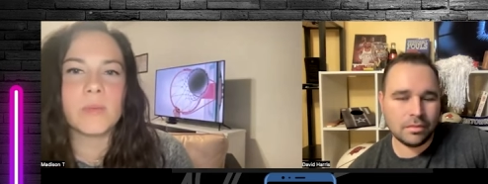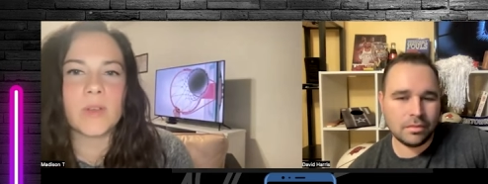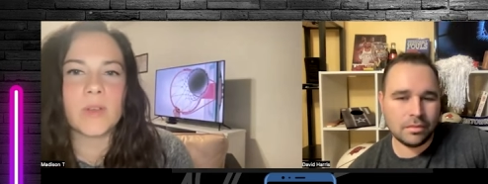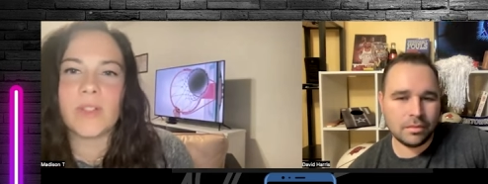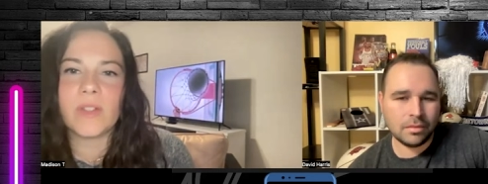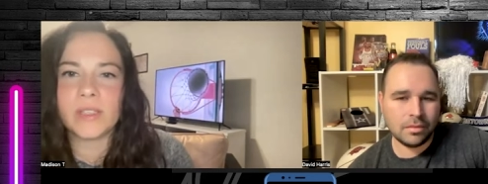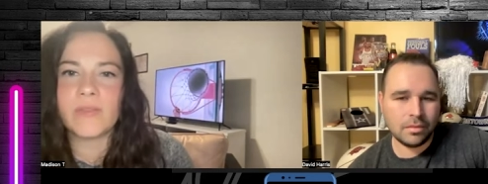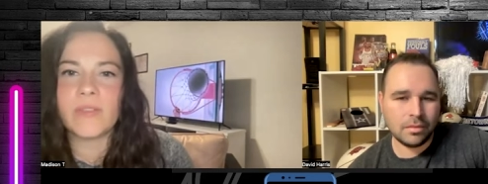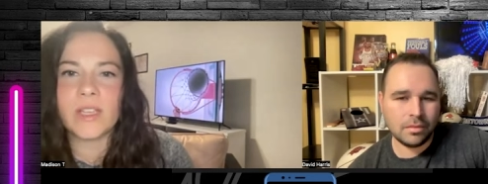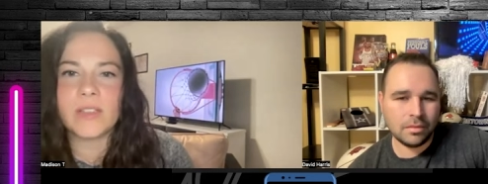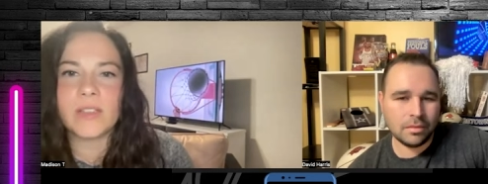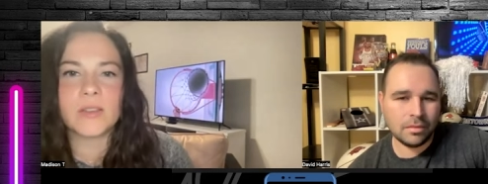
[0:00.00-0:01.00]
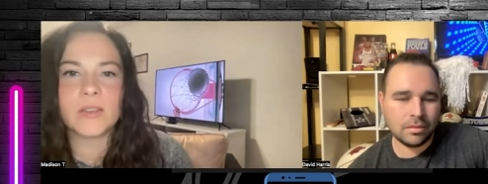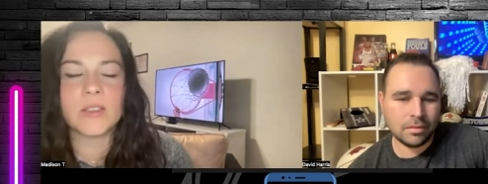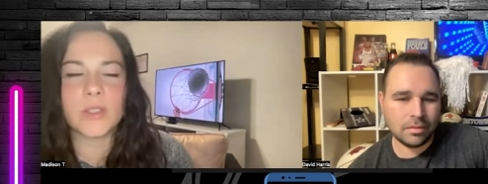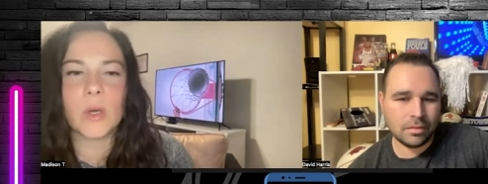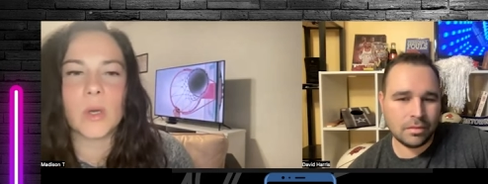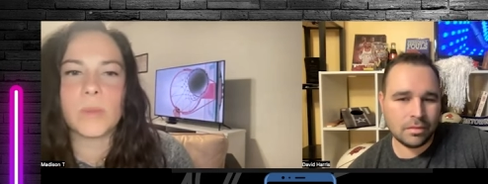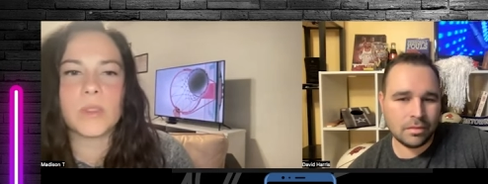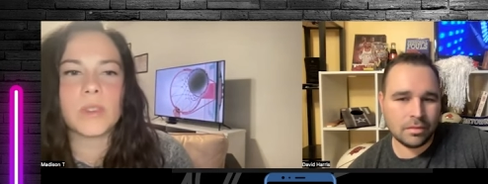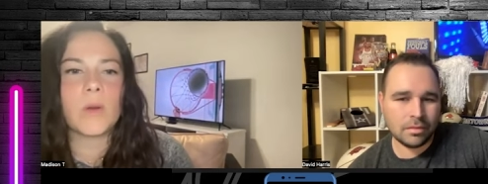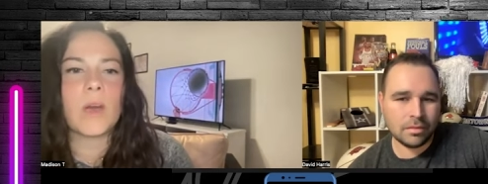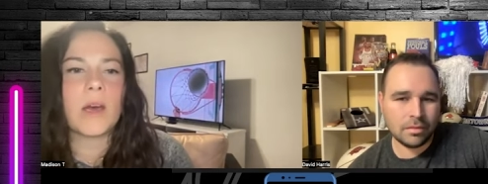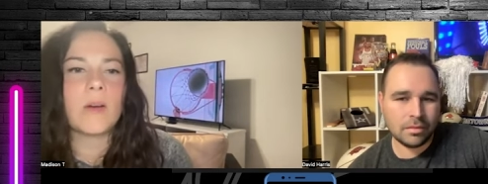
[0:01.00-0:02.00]
Speaker 1: So I feel like the fans are gonna show up and
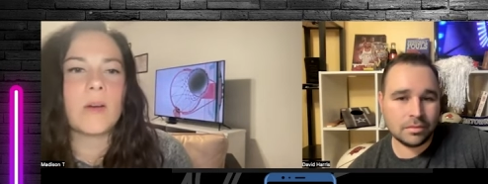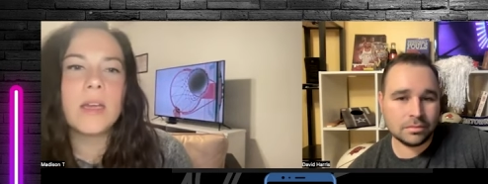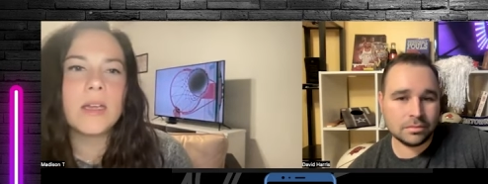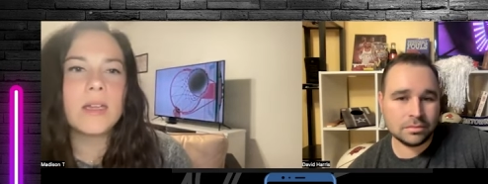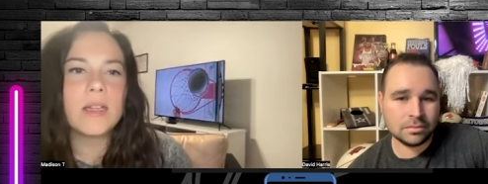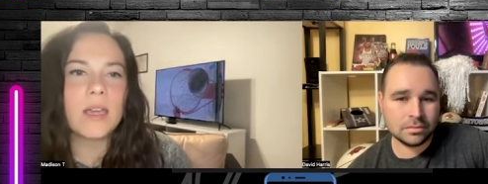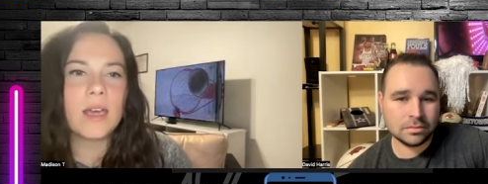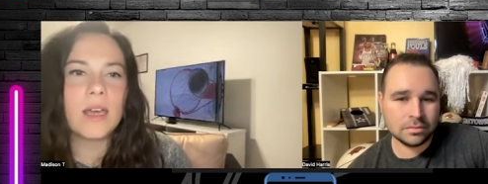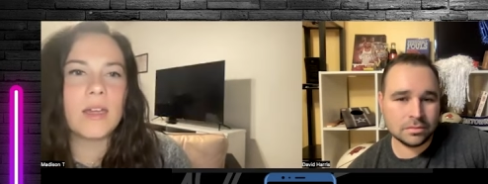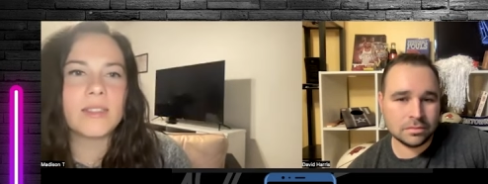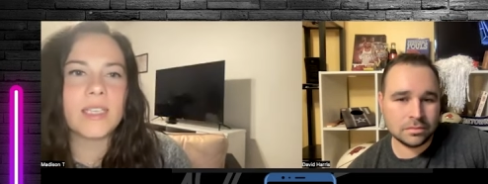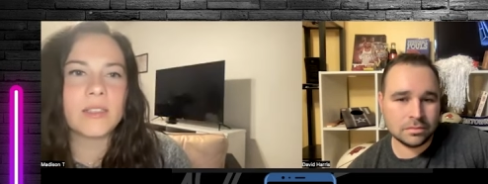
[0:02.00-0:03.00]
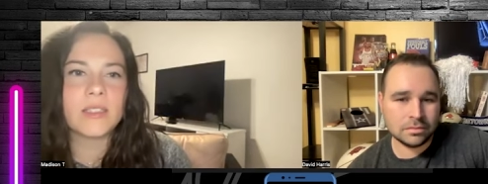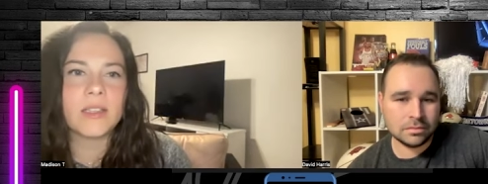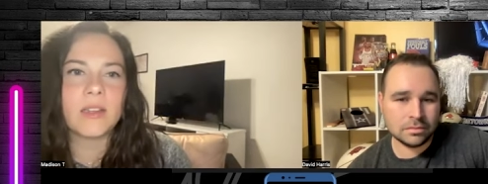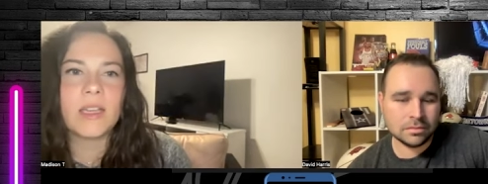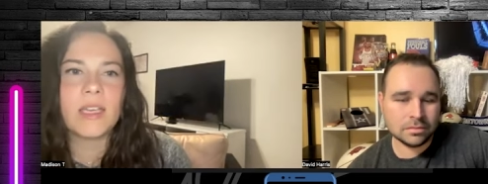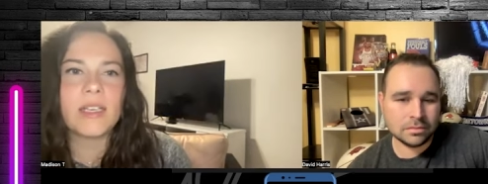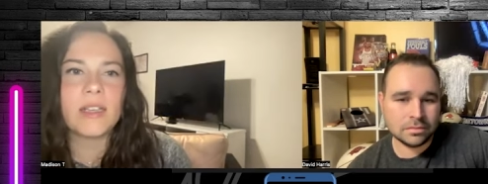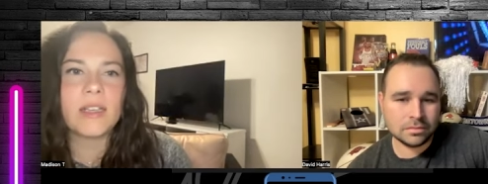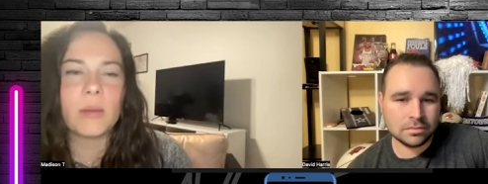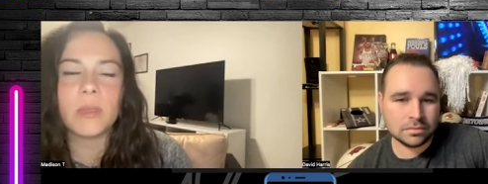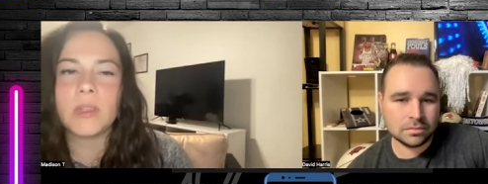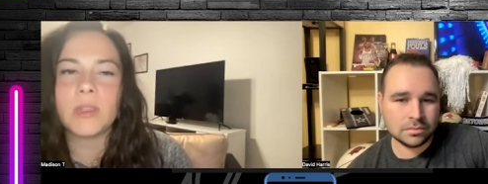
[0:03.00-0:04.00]
show out uh, down in Atlanta,
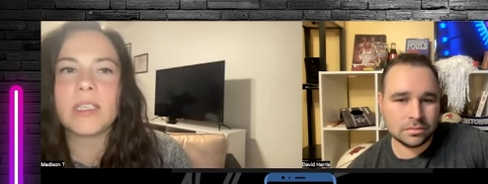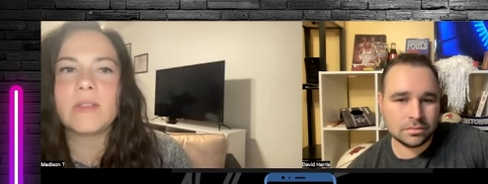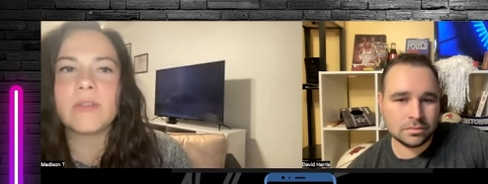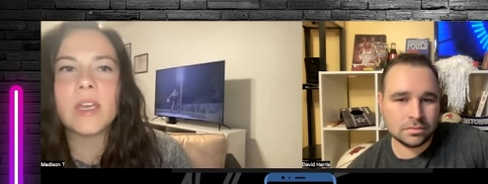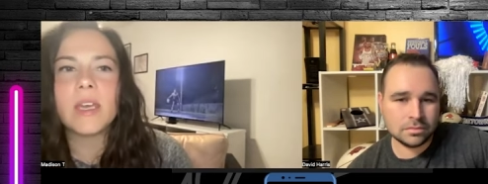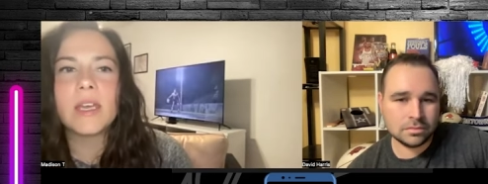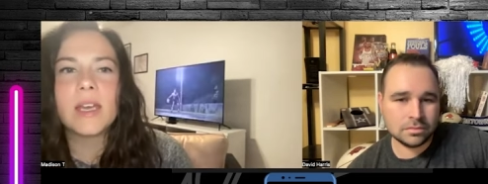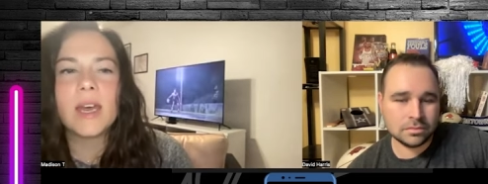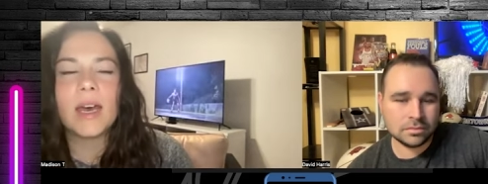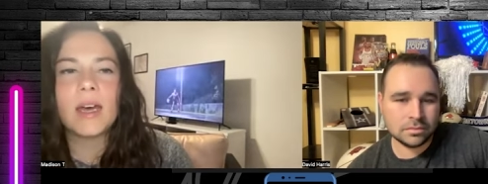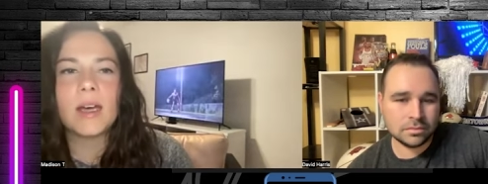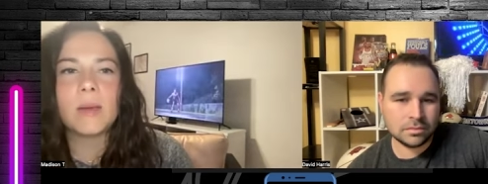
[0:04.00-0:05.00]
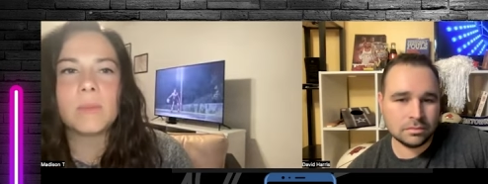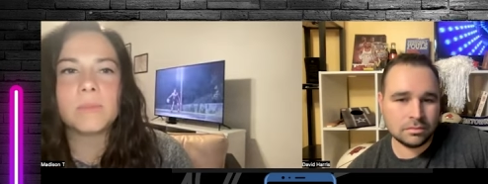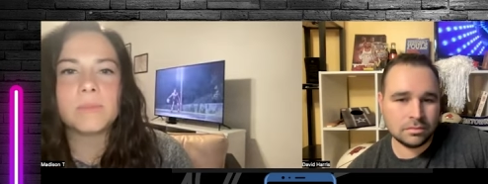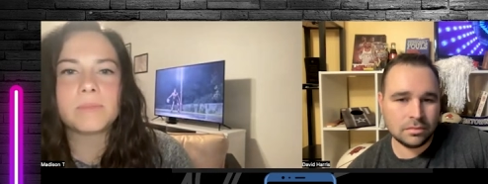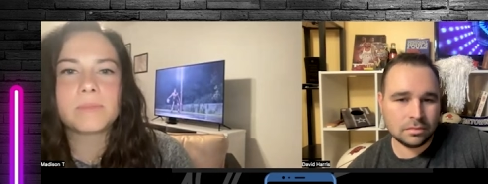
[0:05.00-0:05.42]
I believe. Um,